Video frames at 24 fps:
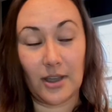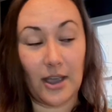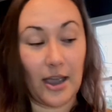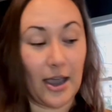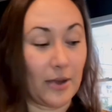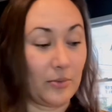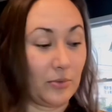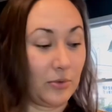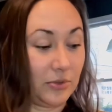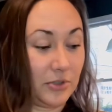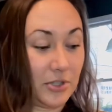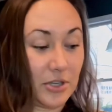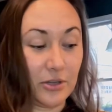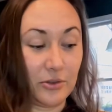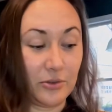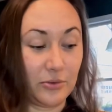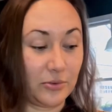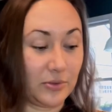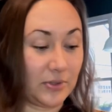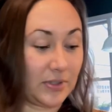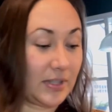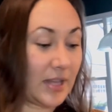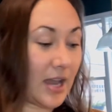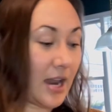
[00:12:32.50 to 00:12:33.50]

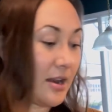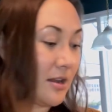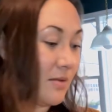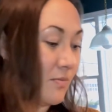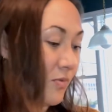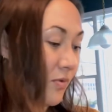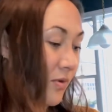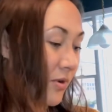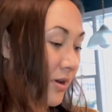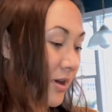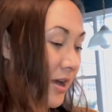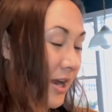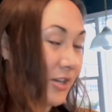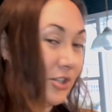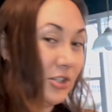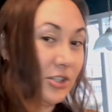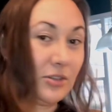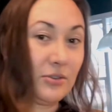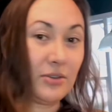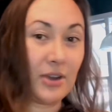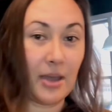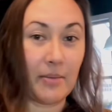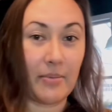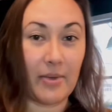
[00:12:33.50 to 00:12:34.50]
use anymore. I do
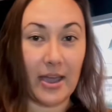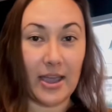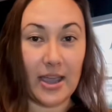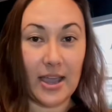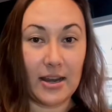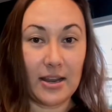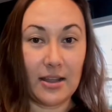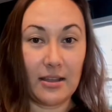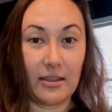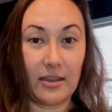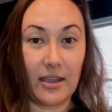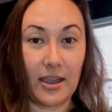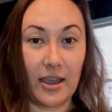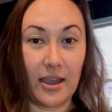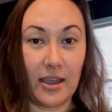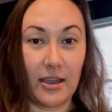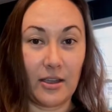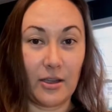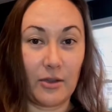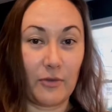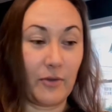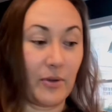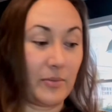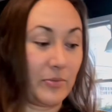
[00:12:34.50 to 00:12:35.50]
not buy anything
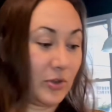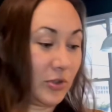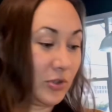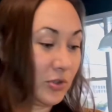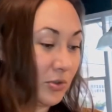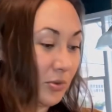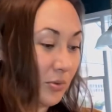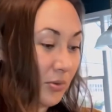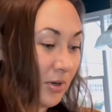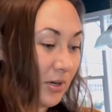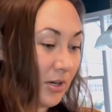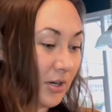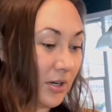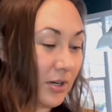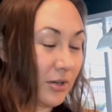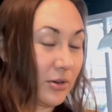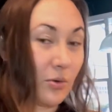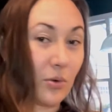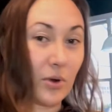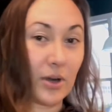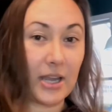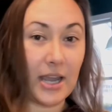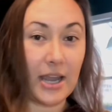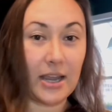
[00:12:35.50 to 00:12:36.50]
from the store,
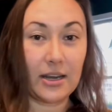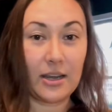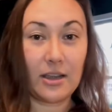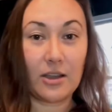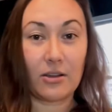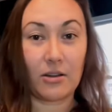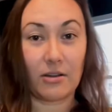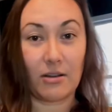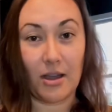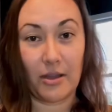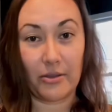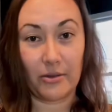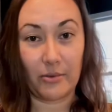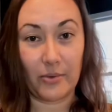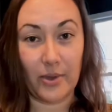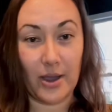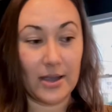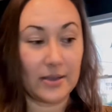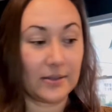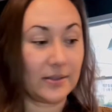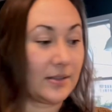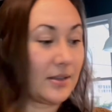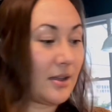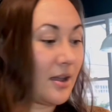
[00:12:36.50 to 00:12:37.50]
organic or
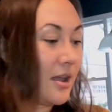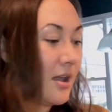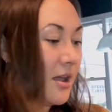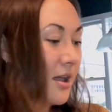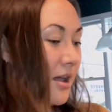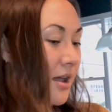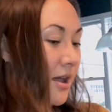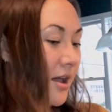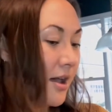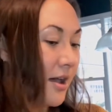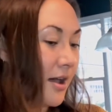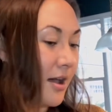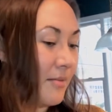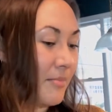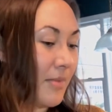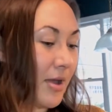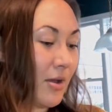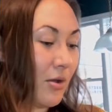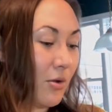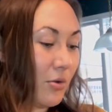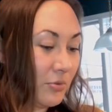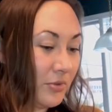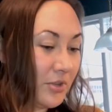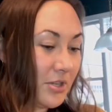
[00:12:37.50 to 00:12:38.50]
otherwise. I
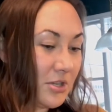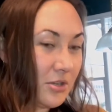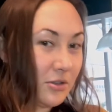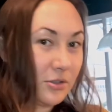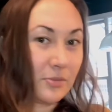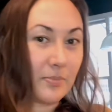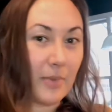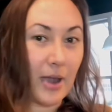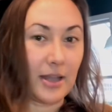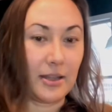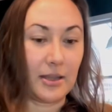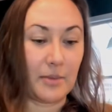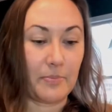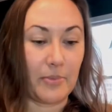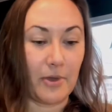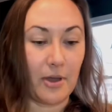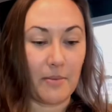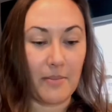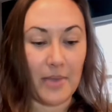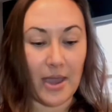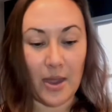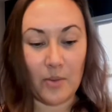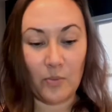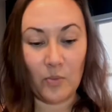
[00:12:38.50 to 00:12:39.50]
only use my lip balm.
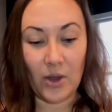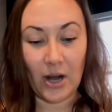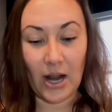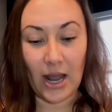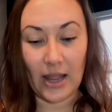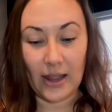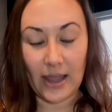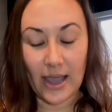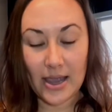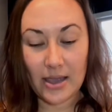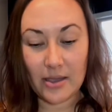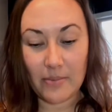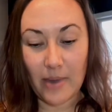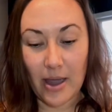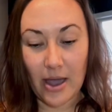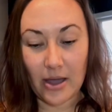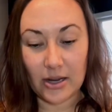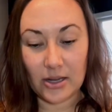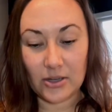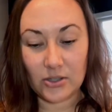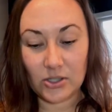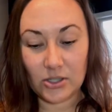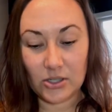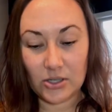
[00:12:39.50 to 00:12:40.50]
And what I like about
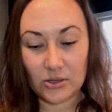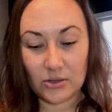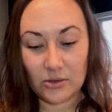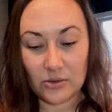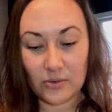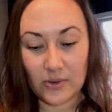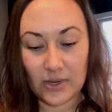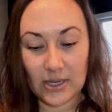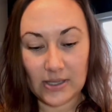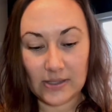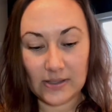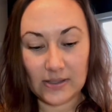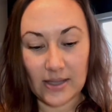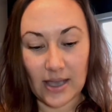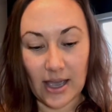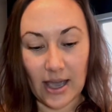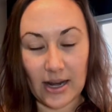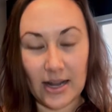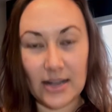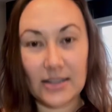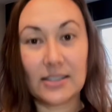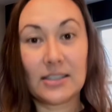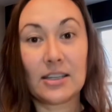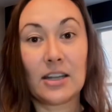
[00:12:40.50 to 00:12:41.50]
it too is that
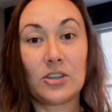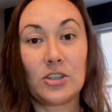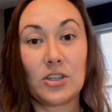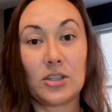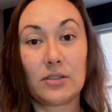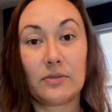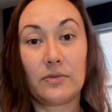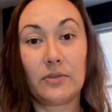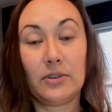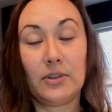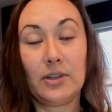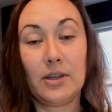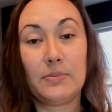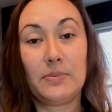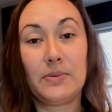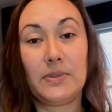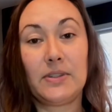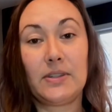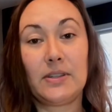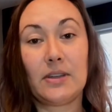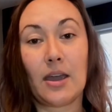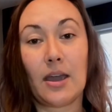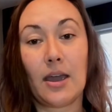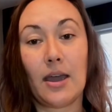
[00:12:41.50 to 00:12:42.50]
it's not just for lips.
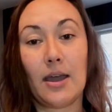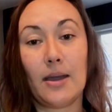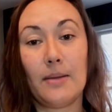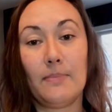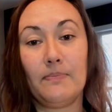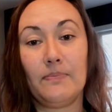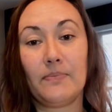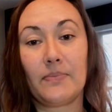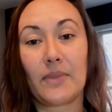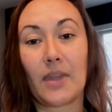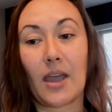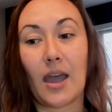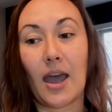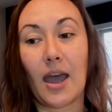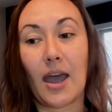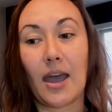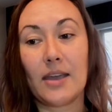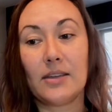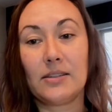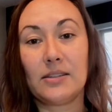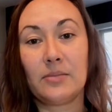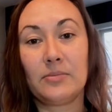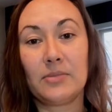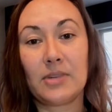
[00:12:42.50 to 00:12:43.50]
I
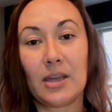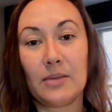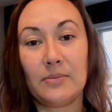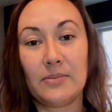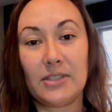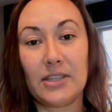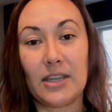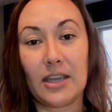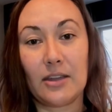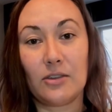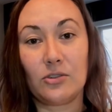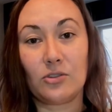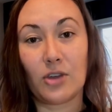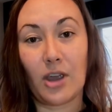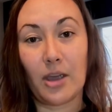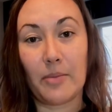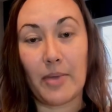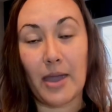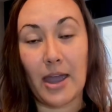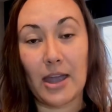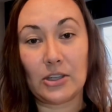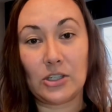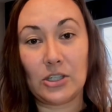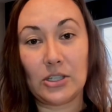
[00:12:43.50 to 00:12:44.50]
sometimes get dry
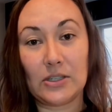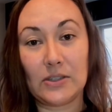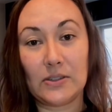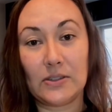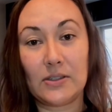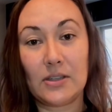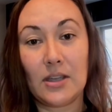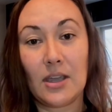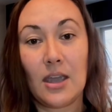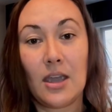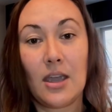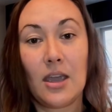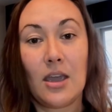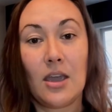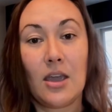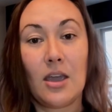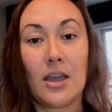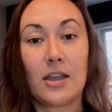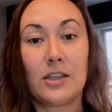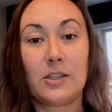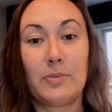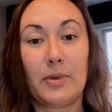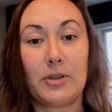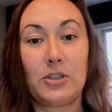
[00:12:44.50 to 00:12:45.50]
patches,
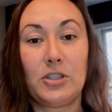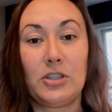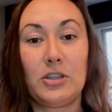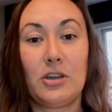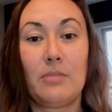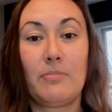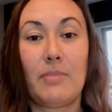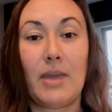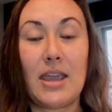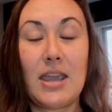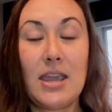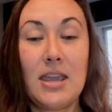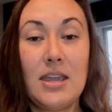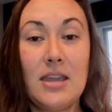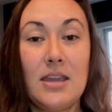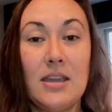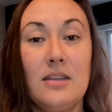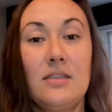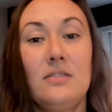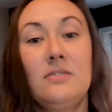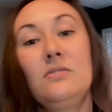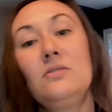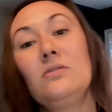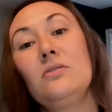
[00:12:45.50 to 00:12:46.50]
especially on my
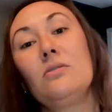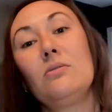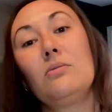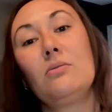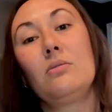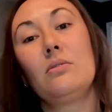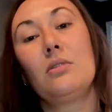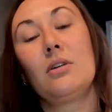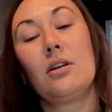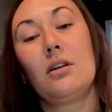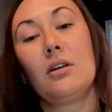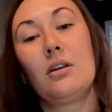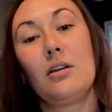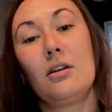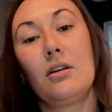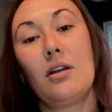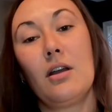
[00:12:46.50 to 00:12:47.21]
hands, or